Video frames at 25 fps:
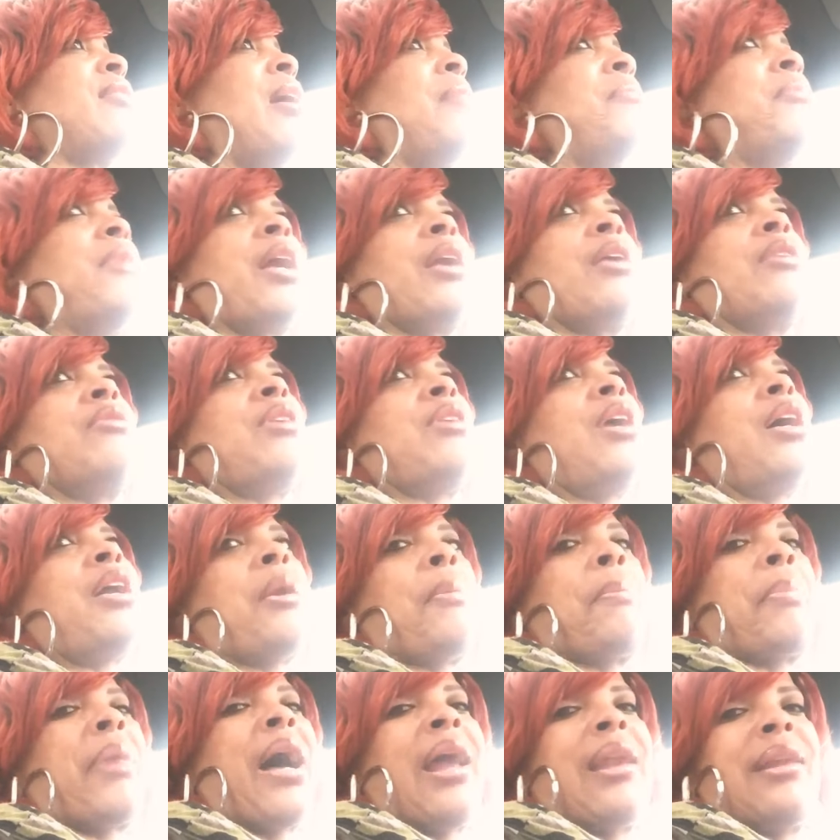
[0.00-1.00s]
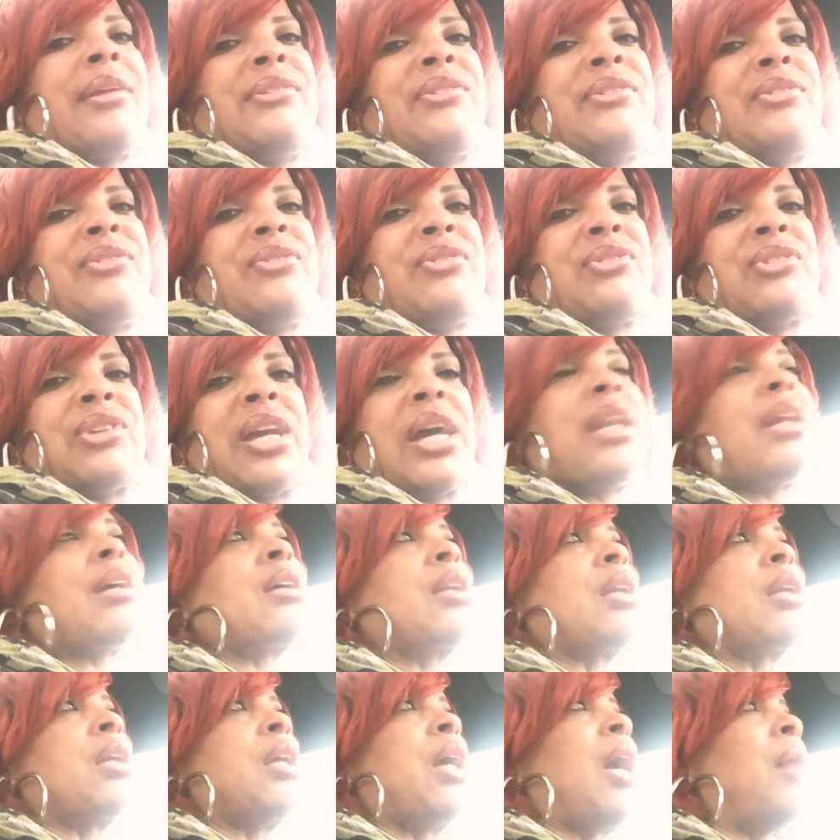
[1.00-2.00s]
I'm not
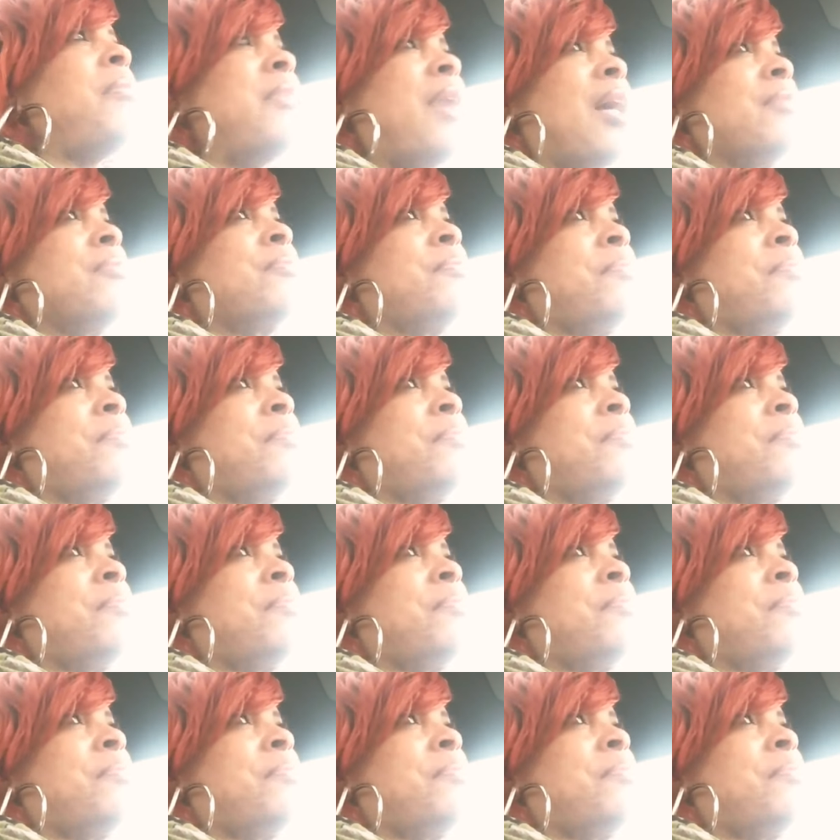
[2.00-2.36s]
unapologetically. I'm not